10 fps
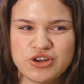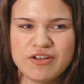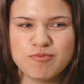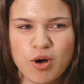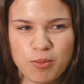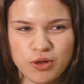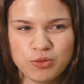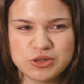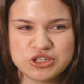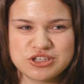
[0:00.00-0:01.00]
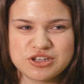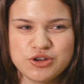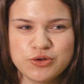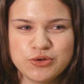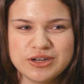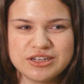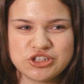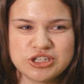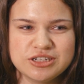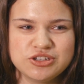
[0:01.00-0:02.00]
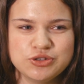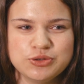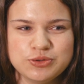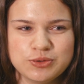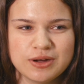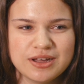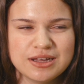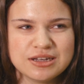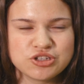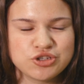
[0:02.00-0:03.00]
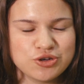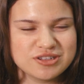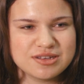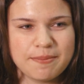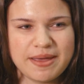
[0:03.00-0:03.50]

Drive Mobile, which is a new addition to Students in